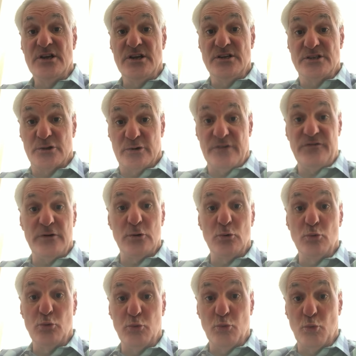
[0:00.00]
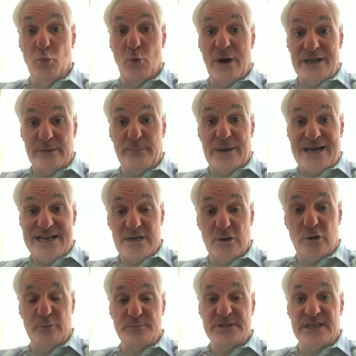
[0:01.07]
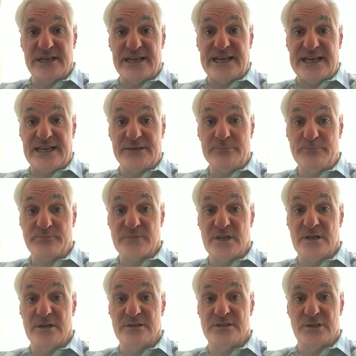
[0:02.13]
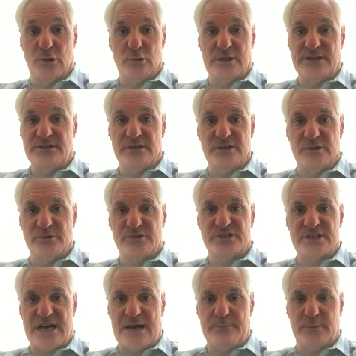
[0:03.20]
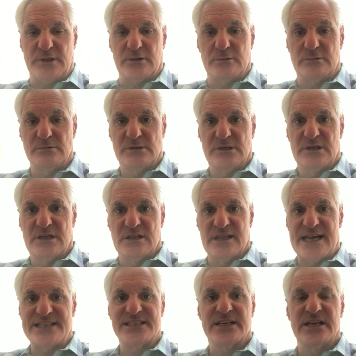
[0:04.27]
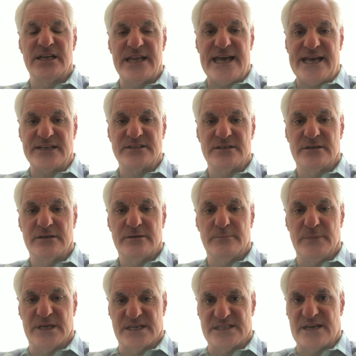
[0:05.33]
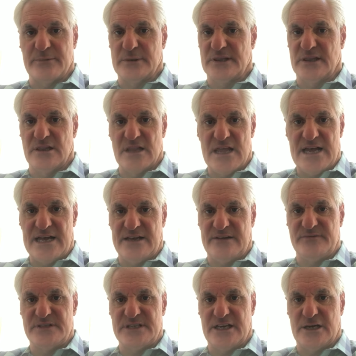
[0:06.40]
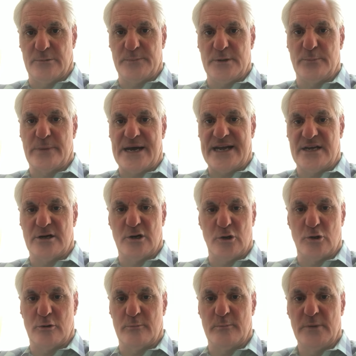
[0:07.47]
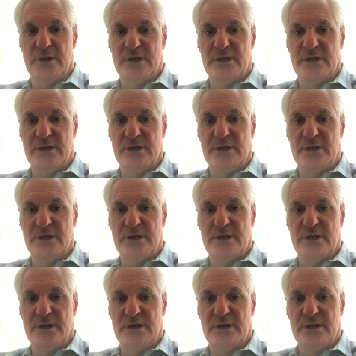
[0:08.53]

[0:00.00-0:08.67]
So, if you want to buy a home today, don't let the news stop you. Let's connect because I would love to help you buy a home